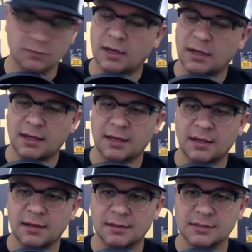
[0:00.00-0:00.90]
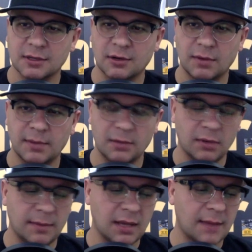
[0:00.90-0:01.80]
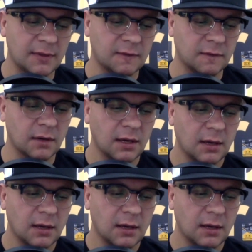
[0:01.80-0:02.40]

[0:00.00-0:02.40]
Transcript: whatnot again. And so we be we'd be happy to.